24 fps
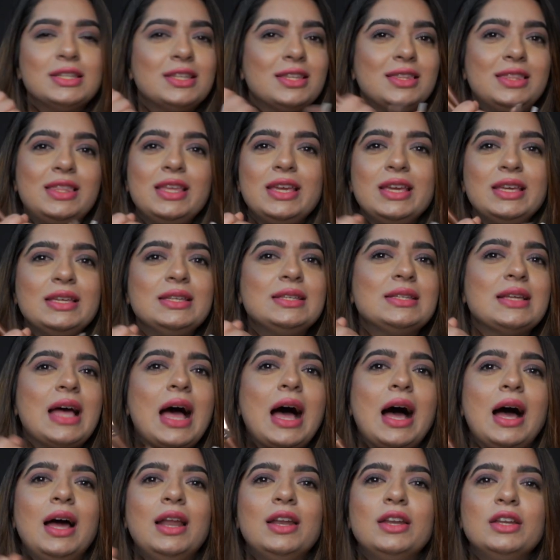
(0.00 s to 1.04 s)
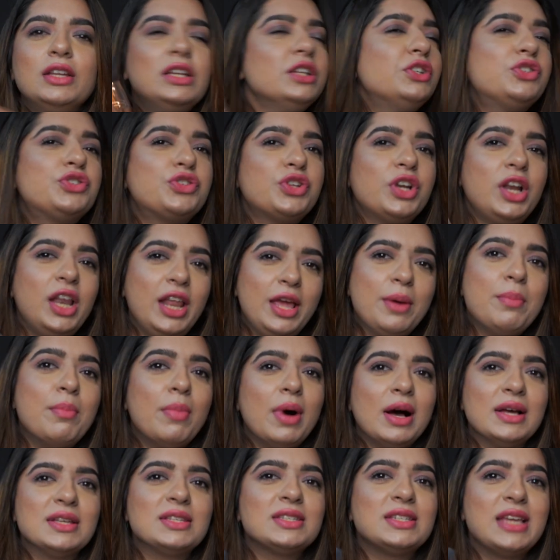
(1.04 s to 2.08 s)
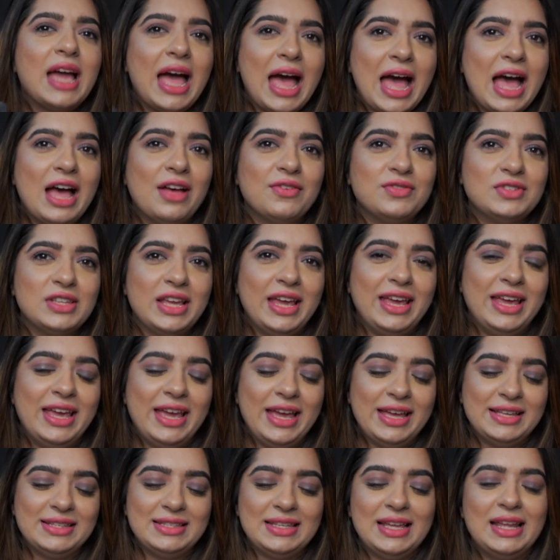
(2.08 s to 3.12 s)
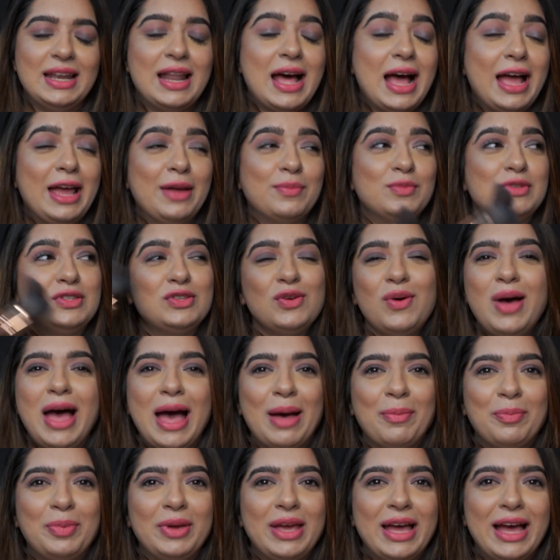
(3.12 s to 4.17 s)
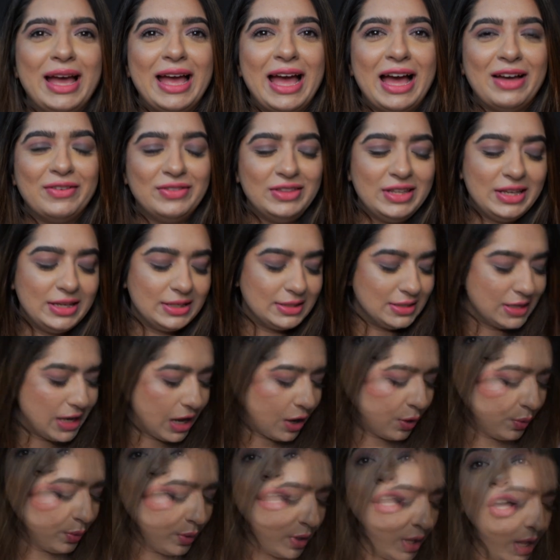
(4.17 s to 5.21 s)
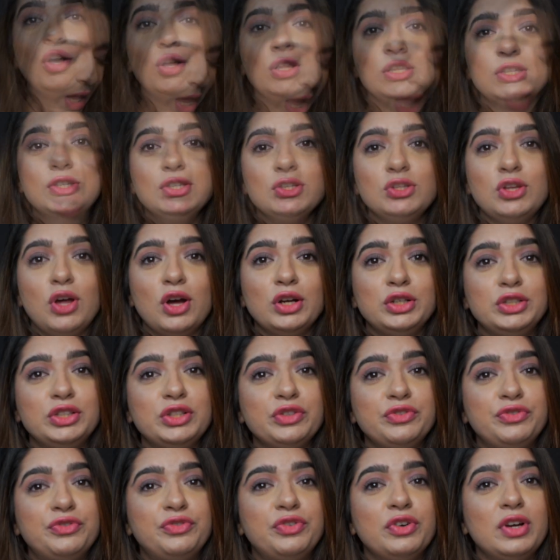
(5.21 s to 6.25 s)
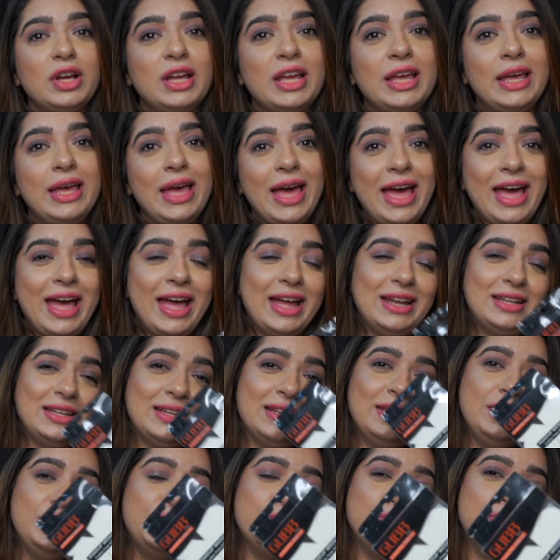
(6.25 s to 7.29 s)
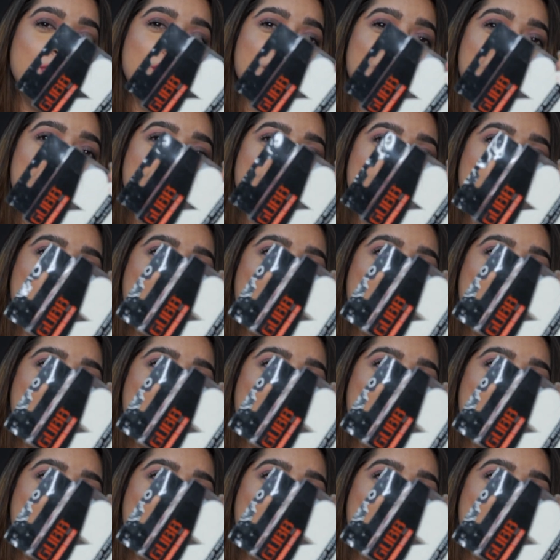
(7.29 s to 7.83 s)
These are literally must-haves, I guess, and I am so happy I have these now. Also, not to forget, you need to